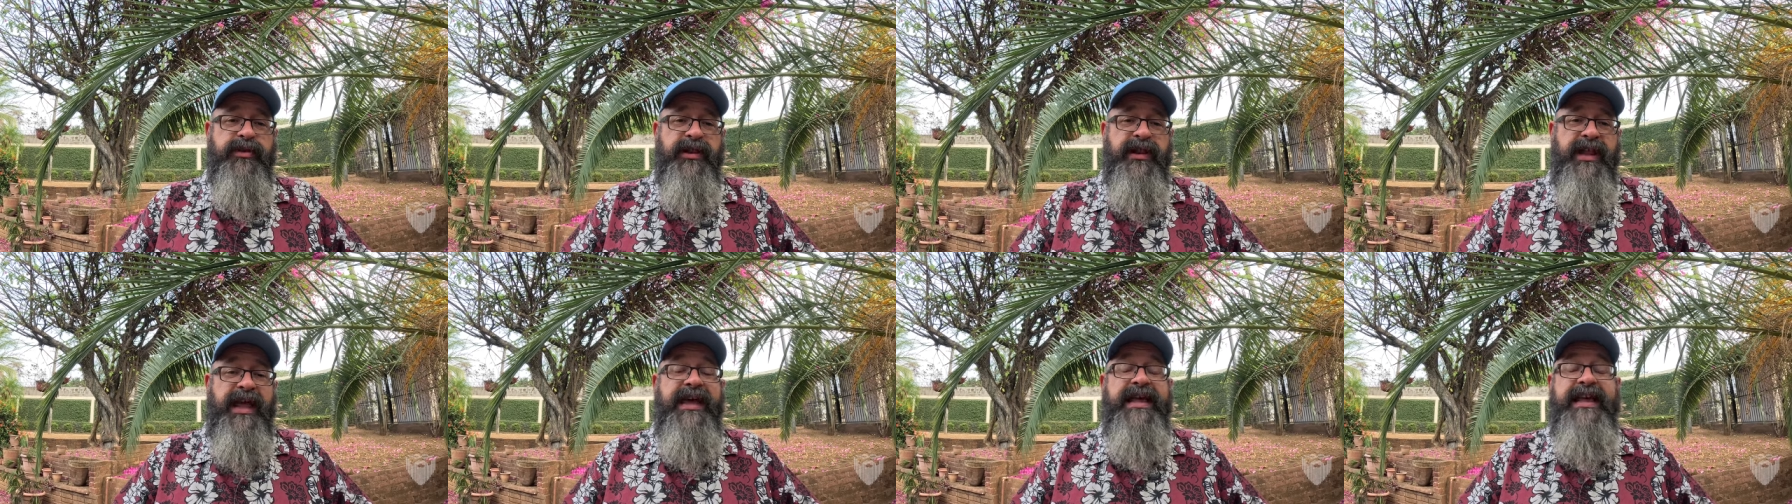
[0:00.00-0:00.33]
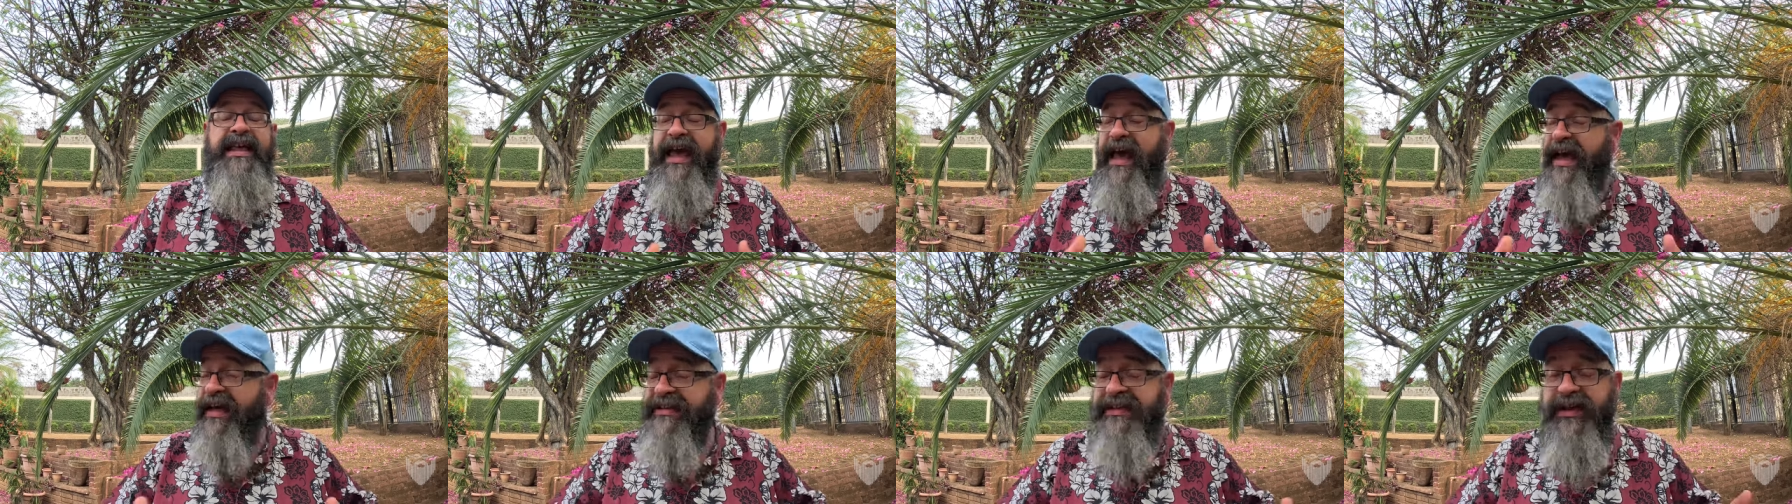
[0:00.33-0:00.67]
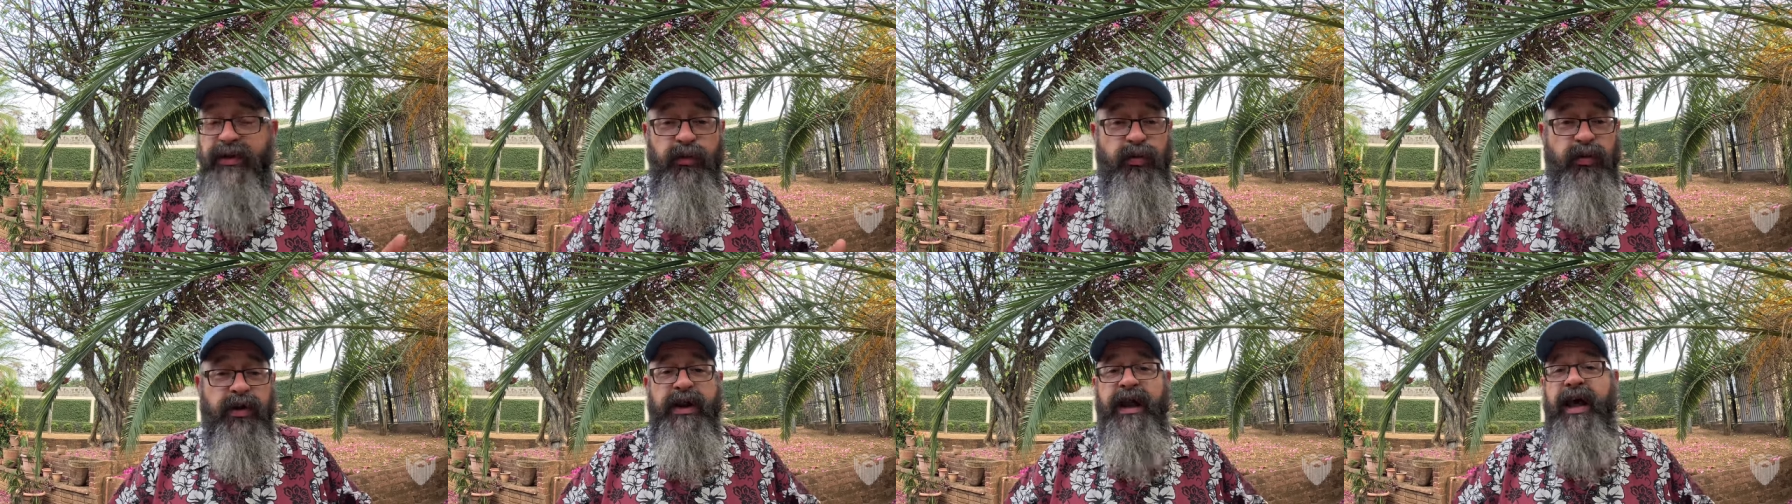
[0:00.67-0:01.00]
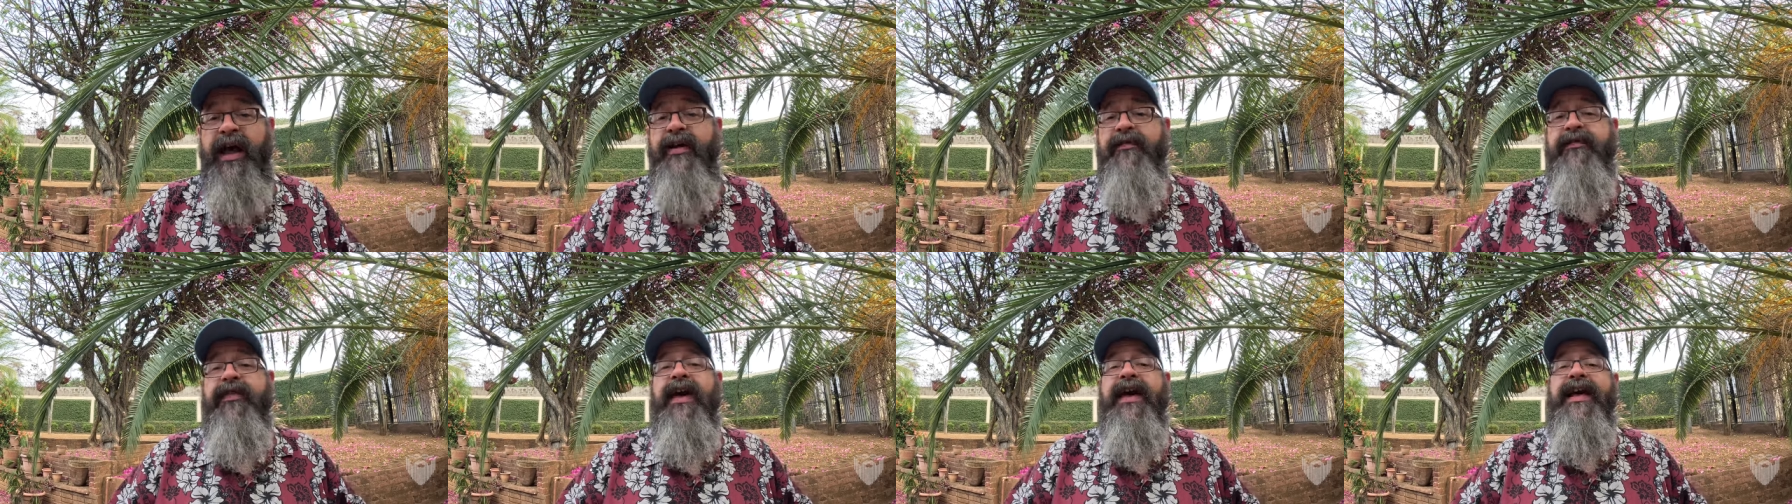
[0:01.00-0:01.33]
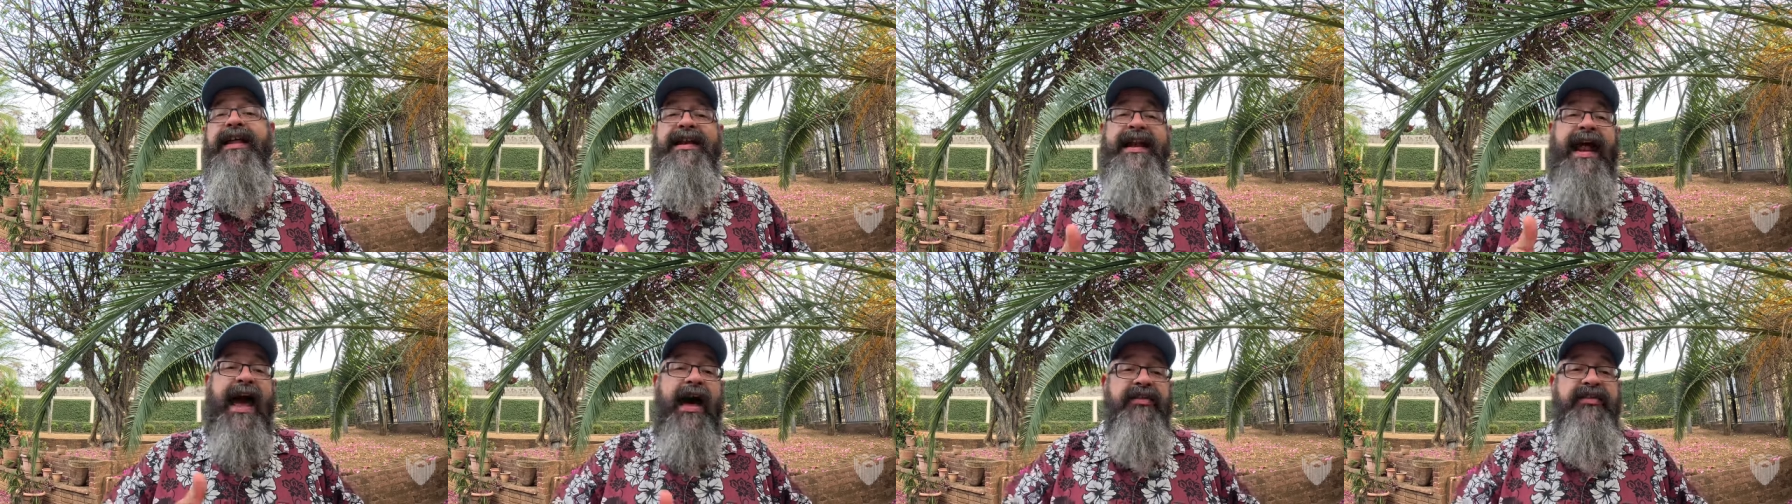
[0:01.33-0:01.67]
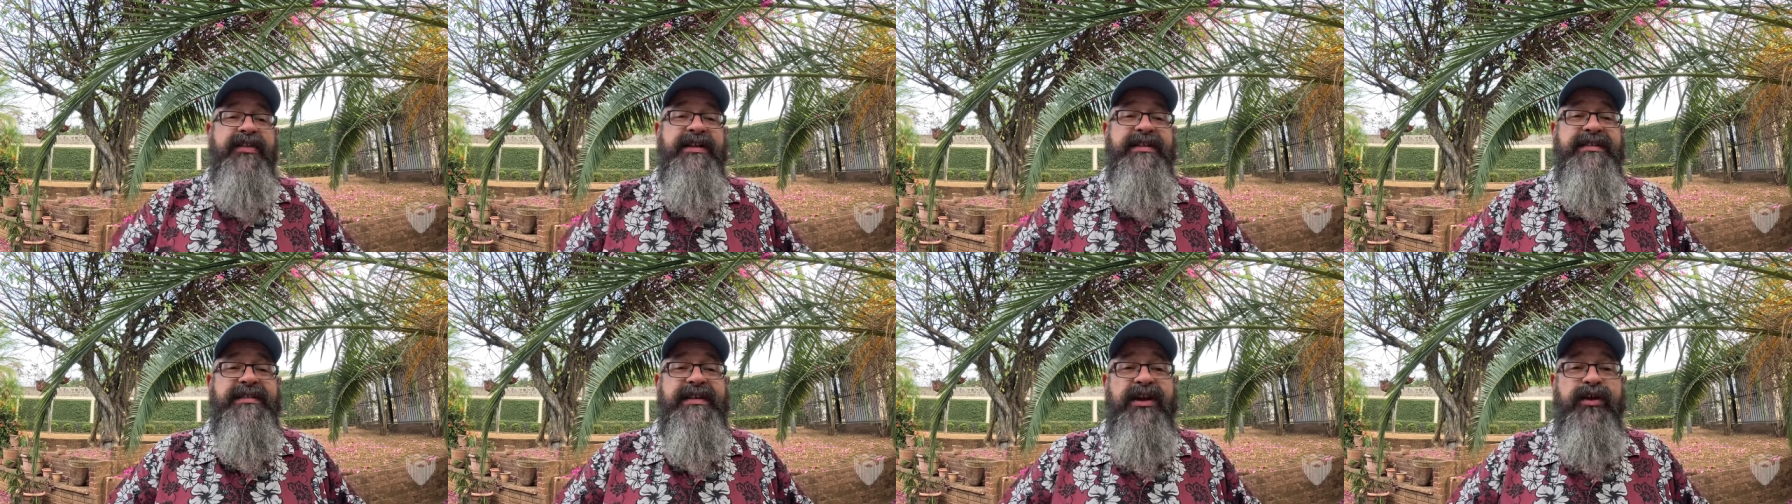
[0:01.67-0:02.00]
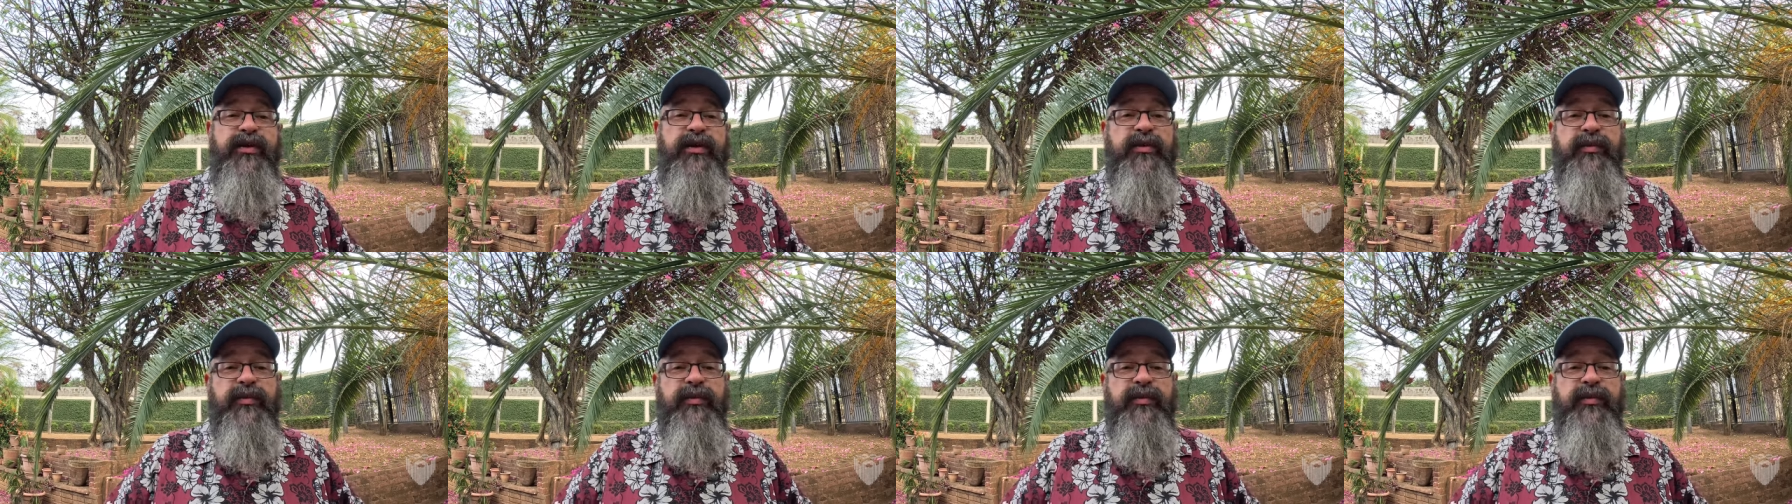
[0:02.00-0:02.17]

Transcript: a leg? Yes, it would have now that he's here,